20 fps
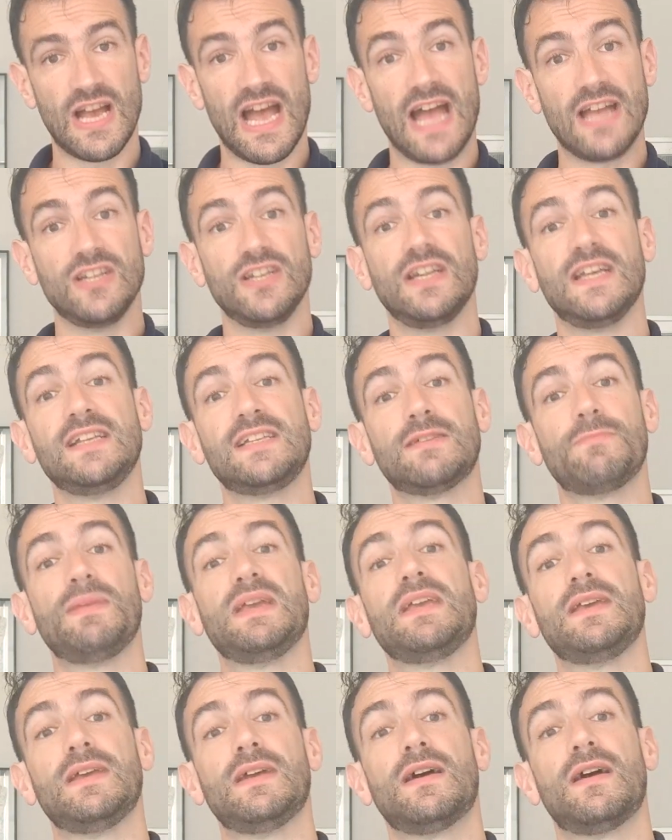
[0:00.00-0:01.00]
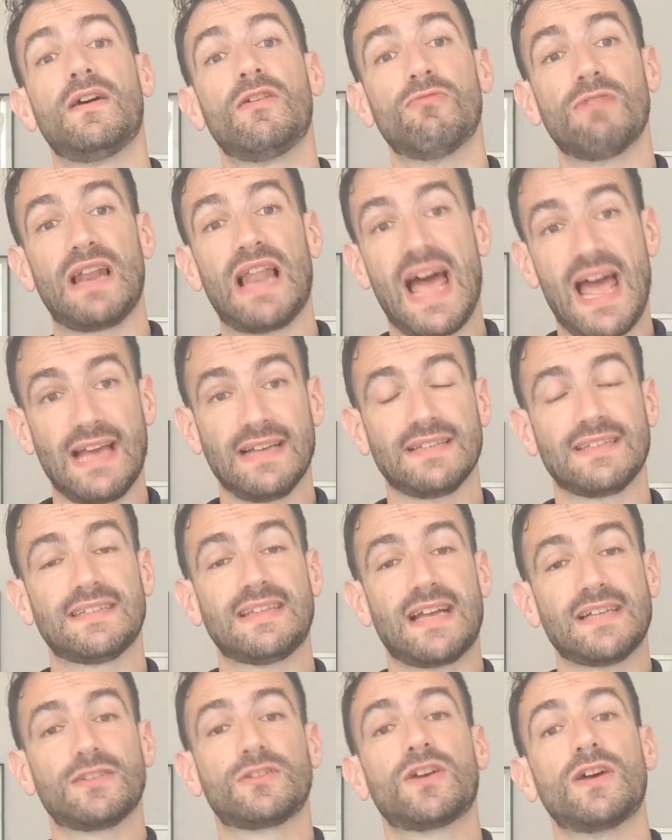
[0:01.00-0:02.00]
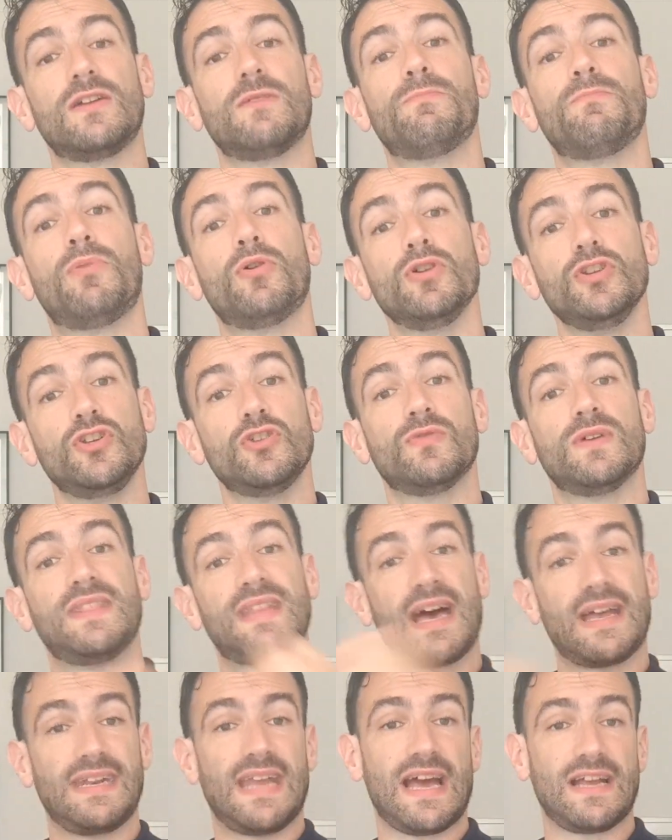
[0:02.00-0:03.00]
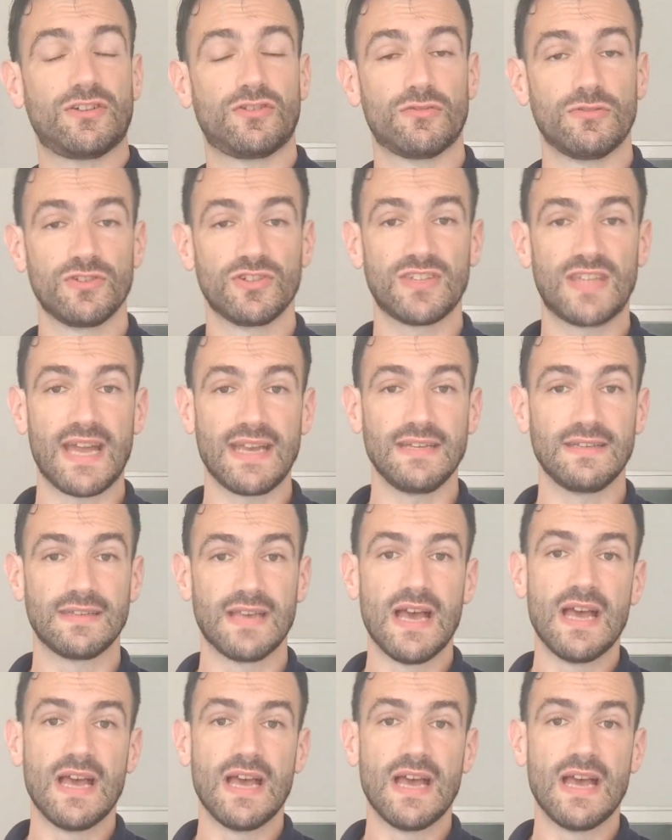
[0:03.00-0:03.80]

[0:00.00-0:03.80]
And you need to be relaxed. That's going to put you in that natural state.